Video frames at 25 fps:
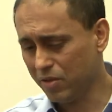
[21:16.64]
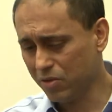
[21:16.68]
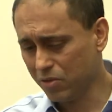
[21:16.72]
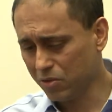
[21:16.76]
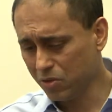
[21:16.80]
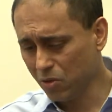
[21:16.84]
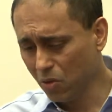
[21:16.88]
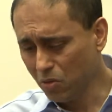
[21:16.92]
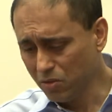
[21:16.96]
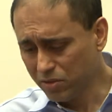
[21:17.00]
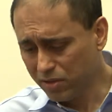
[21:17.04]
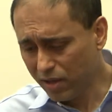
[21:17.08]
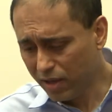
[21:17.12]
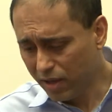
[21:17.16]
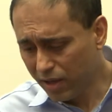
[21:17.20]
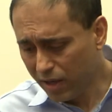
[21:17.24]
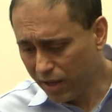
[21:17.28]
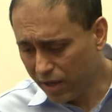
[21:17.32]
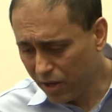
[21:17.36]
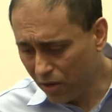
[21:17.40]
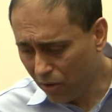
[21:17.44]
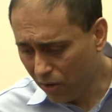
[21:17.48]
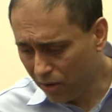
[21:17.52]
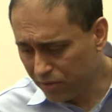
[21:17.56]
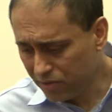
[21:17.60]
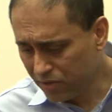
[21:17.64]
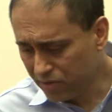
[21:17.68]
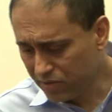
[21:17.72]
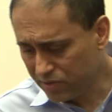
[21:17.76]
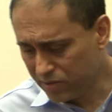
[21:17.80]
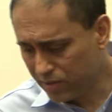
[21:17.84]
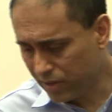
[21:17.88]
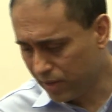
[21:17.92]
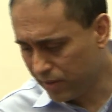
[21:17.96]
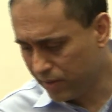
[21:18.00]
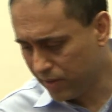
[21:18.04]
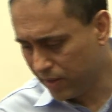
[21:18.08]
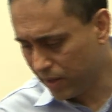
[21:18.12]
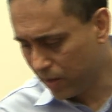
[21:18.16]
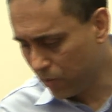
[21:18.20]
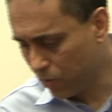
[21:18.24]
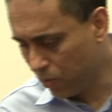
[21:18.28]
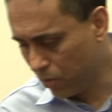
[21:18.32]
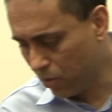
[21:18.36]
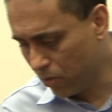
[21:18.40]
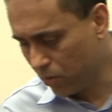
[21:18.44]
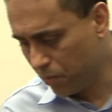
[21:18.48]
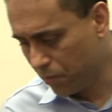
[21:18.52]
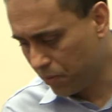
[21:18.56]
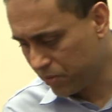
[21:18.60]
So those are, you know, I
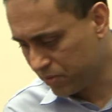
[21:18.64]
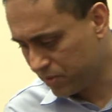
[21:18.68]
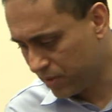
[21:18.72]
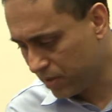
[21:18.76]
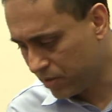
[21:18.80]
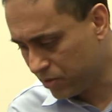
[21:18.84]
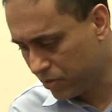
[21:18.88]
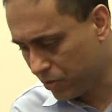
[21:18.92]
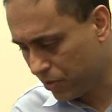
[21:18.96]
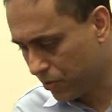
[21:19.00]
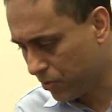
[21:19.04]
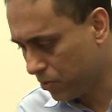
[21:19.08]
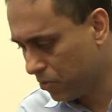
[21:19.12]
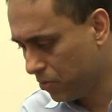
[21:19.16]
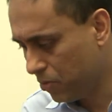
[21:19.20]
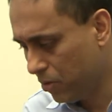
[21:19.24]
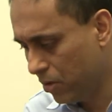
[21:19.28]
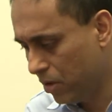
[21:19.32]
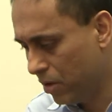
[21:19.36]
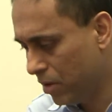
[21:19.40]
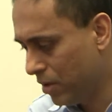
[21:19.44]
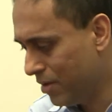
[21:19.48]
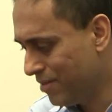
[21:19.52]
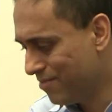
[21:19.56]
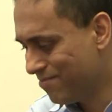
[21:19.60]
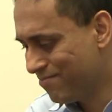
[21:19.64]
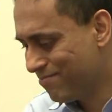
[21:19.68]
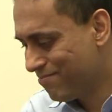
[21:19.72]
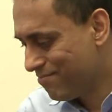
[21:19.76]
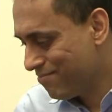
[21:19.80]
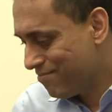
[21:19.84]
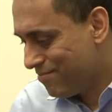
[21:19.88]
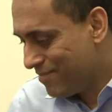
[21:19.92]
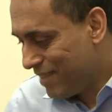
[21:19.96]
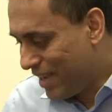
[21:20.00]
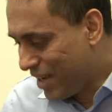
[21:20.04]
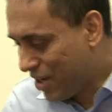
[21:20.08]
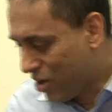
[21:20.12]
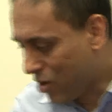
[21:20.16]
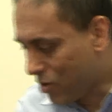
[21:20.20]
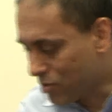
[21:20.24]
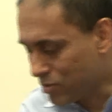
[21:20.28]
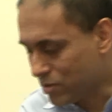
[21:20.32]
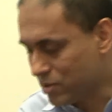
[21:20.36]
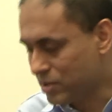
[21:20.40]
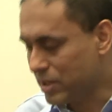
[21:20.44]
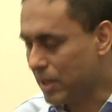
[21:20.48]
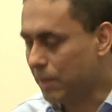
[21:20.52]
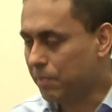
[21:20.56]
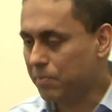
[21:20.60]
wanted to present to you a
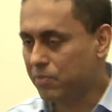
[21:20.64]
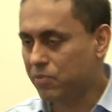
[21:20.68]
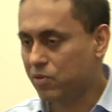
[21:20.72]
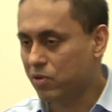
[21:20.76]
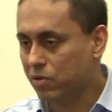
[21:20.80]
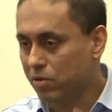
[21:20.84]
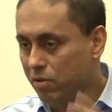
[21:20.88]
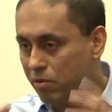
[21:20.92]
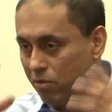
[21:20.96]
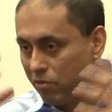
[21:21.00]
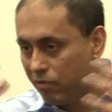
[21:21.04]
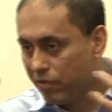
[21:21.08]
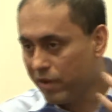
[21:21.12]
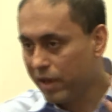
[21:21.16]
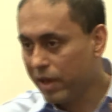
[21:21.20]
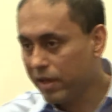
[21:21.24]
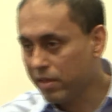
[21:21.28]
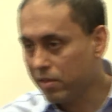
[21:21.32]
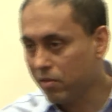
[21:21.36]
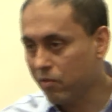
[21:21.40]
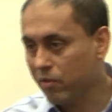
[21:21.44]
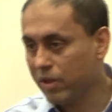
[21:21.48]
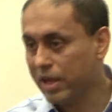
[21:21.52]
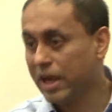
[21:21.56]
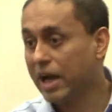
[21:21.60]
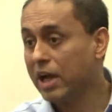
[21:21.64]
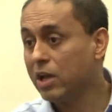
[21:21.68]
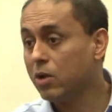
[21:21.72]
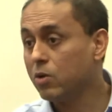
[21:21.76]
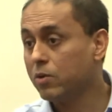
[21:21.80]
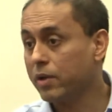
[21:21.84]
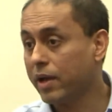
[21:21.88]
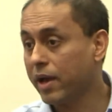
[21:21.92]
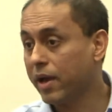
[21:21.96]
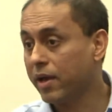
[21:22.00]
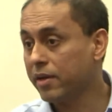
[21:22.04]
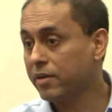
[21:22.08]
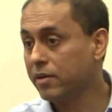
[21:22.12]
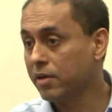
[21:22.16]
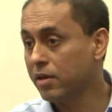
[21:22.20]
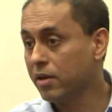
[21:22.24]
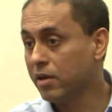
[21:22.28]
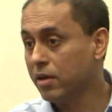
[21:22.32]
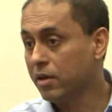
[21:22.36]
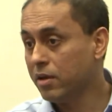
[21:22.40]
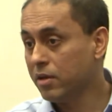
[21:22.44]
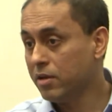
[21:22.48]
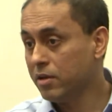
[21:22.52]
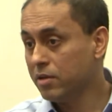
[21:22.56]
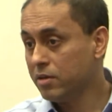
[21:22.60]
conceptual way, the way I look at
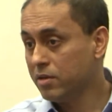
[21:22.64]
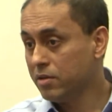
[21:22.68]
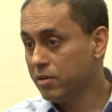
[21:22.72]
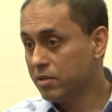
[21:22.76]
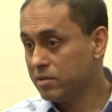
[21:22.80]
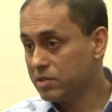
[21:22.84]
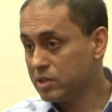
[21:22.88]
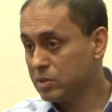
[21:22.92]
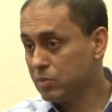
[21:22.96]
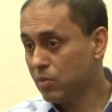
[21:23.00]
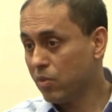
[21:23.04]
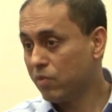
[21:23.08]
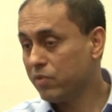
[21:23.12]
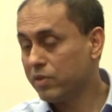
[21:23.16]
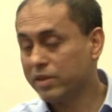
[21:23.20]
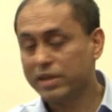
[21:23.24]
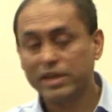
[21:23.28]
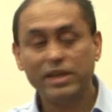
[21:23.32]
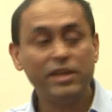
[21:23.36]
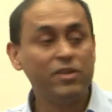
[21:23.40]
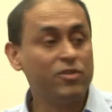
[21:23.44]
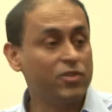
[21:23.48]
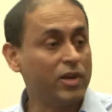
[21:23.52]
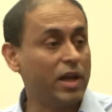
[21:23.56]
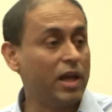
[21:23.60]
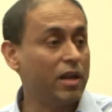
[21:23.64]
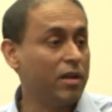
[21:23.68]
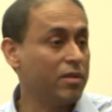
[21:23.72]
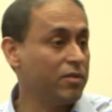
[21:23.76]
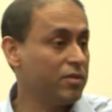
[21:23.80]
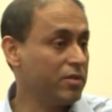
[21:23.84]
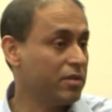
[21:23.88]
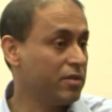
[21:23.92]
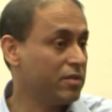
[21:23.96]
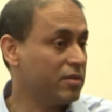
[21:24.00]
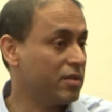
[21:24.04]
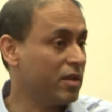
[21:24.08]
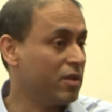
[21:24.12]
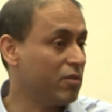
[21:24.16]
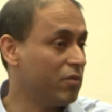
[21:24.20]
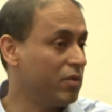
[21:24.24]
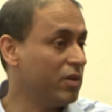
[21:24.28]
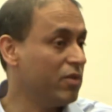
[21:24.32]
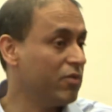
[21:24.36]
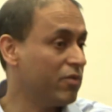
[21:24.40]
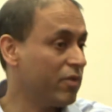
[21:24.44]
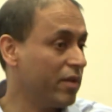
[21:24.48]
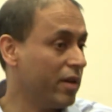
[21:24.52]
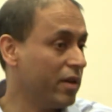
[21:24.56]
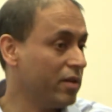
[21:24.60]
some of the key challenges that
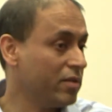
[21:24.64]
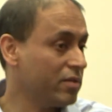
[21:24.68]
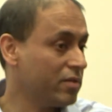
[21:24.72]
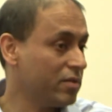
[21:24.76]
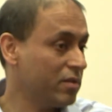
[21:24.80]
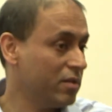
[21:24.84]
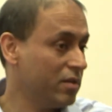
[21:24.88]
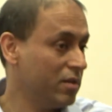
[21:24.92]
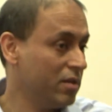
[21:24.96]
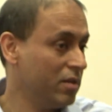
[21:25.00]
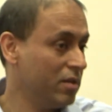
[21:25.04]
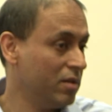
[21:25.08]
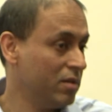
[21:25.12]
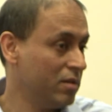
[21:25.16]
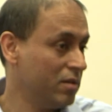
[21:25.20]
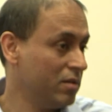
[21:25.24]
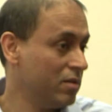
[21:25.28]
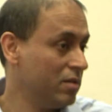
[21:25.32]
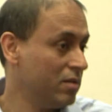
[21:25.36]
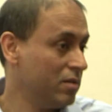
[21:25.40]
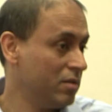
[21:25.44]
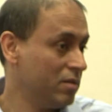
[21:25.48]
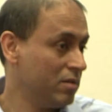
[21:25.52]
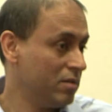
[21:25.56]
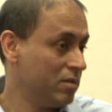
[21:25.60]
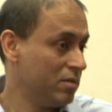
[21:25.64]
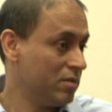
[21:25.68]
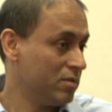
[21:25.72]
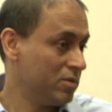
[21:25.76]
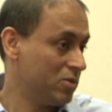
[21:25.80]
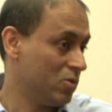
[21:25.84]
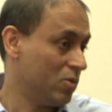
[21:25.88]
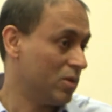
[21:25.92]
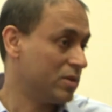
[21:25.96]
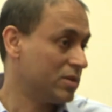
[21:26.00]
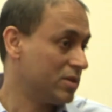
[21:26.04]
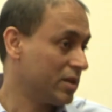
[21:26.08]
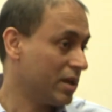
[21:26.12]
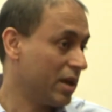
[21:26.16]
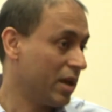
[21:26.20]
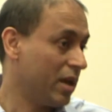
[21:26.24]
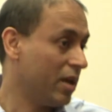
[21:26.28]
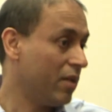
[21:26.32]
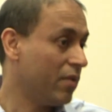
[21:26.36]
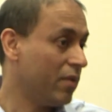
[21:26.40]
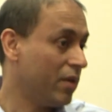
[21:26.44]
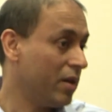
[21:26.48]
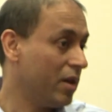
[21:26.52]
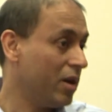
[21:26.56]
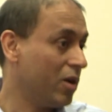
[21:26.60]
we face. So once
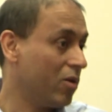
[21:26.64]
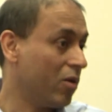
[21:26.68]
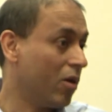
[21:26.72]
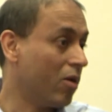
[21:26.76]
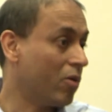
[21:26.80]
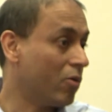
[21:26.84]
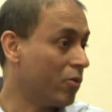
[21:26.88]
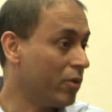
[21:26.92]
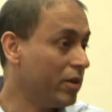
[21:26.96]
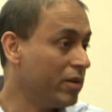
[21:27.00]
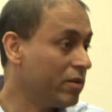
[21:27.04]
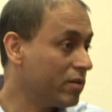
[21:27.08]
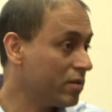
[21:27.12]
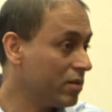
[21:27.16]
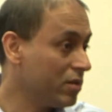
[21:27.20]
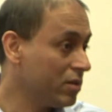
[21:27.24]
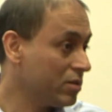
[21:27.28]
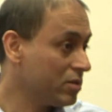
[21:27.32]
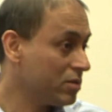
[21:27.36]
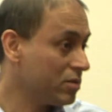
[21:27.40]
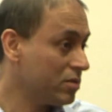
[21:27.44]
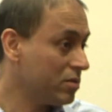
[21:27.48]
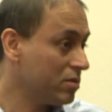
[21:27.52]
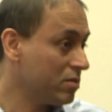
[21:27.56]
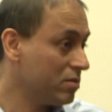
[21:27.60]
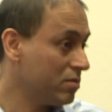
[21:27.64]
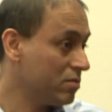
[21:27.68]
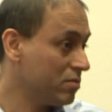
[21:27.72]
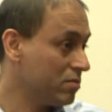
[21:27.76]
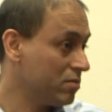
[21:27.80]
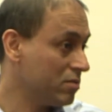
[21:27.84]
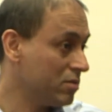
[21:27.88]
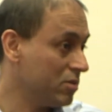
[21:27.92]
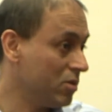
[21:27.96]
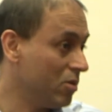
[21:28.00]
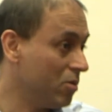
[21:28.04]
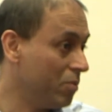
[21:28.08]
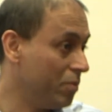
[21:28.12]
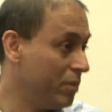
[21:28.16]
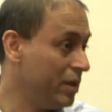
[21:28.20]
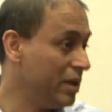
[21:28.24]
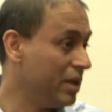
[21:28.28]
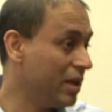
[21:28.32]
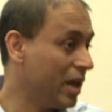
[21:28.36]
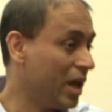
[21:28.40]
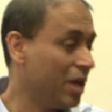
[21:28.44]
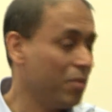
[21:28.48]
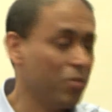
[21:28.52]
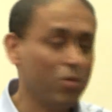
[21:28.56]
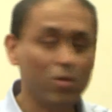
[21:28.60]
again, they are on research,
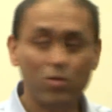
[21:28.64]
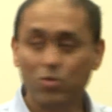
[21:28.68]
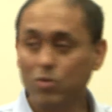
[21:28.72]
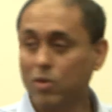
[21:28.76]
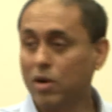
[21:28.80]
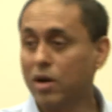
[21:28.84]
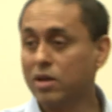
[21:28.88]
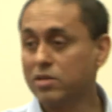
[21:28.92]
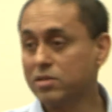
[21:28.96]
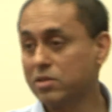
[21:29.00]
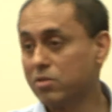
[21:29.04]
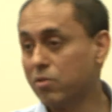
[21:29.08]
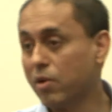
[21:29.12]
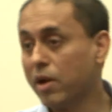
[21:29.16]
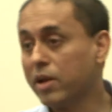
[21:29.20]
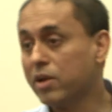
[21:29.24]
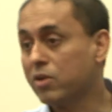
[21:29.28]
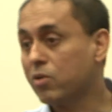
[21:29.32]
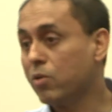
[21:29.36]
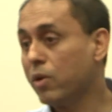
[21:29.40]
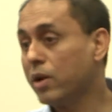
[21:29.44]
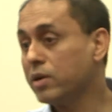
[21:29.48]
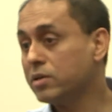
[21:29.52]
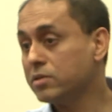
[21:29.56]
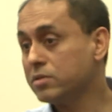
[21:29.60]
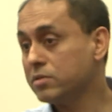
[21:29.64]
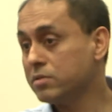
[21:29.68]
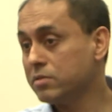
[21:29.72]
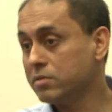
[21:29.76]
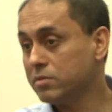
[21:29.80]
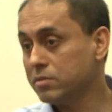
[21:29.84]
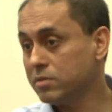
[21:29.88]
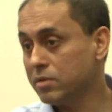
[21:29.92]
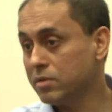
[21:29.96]
being able to ask the right question.